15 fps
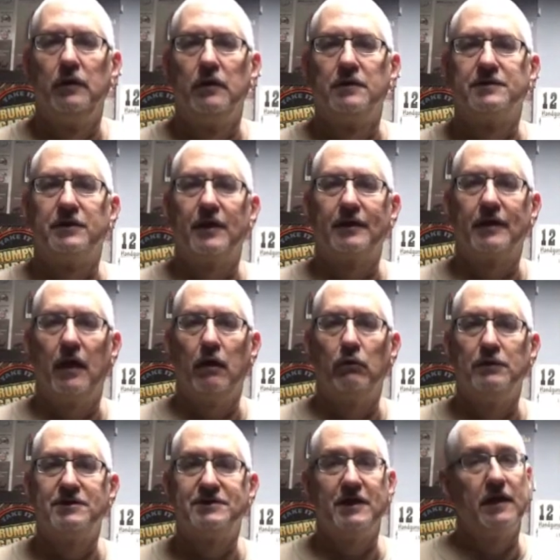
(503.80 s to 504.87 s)
so like I
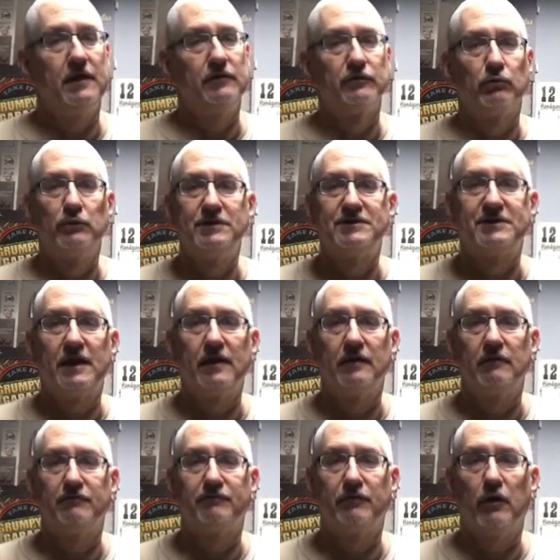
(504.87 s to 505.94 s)
always say either we stand
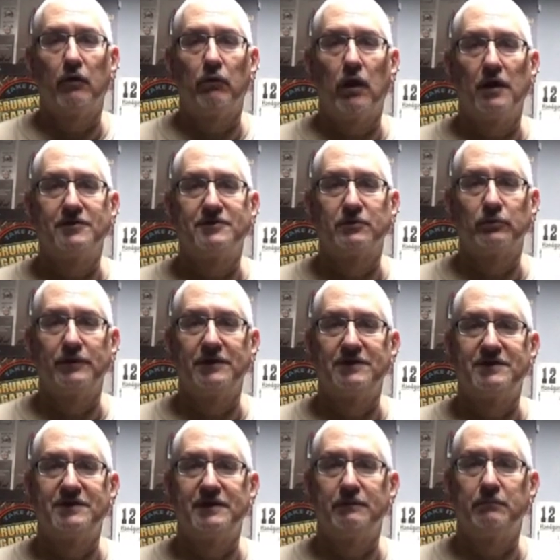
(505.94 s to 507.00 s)
up for our rights or we can
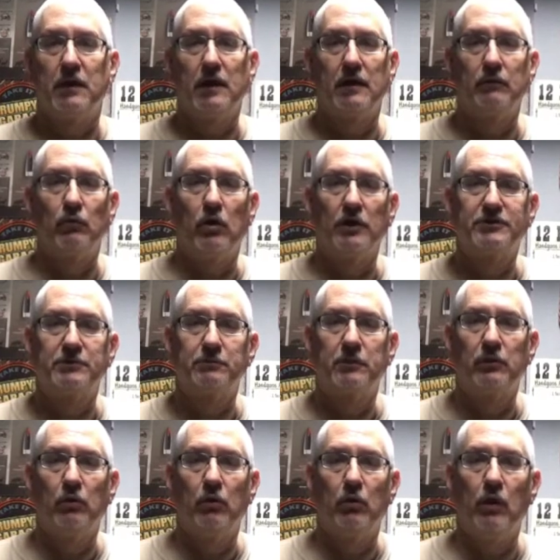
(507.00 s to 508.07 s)
sit by and watch them
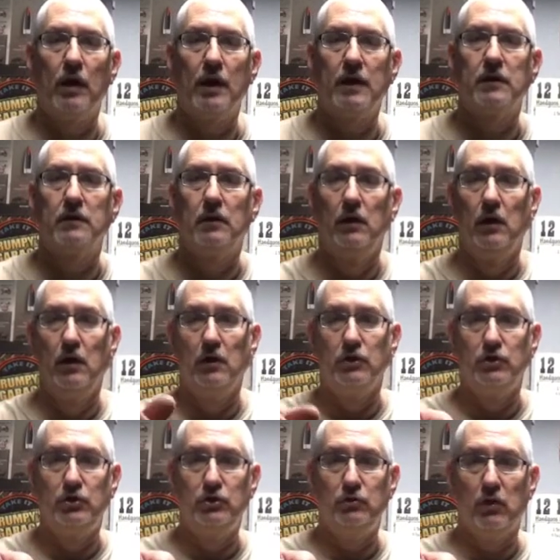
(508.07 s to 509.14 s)
go away
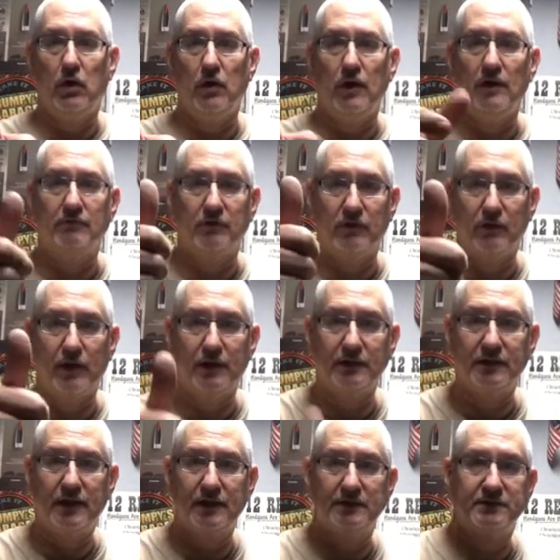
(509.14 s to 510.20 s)
you all have a great
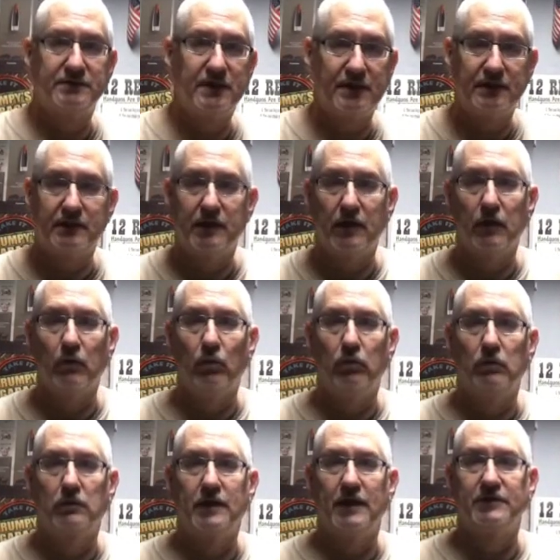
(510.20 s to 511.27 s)
day. Take care.
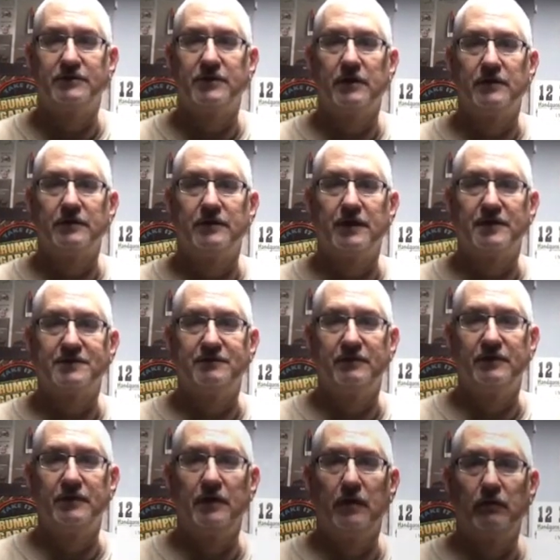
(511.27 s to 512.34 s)
We'll catch you on the next
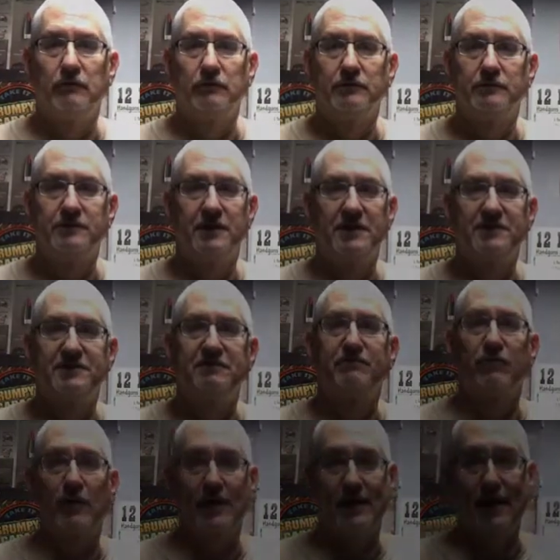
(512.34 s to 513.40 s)
video. Tennessee
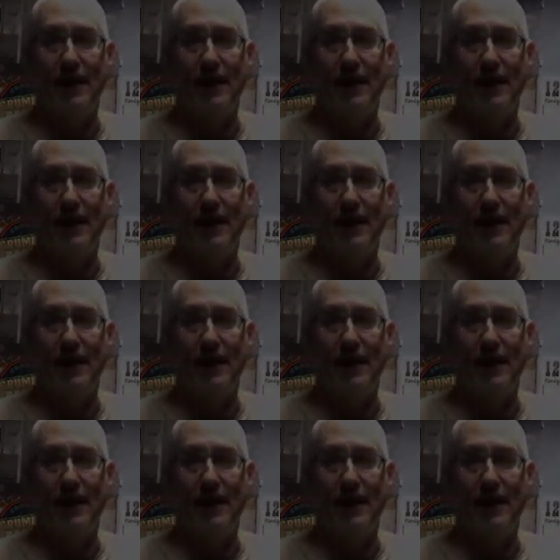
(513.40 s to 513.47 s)
Frank